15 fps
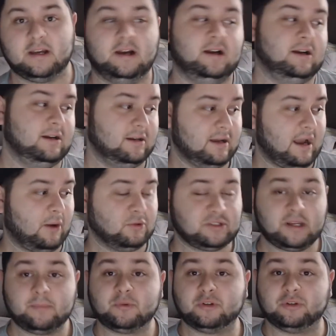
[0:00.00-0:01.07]
Uh, I was
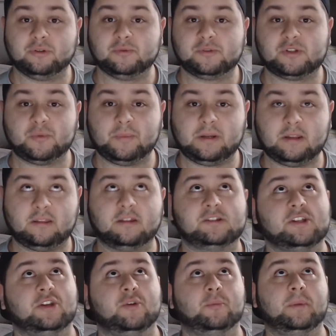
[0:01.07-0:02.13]
able to do so many
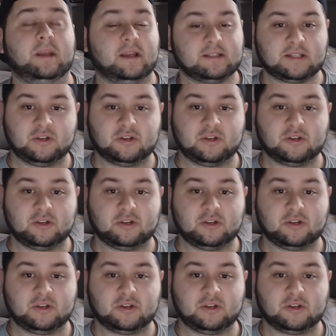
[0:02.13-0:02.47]
things on OBS.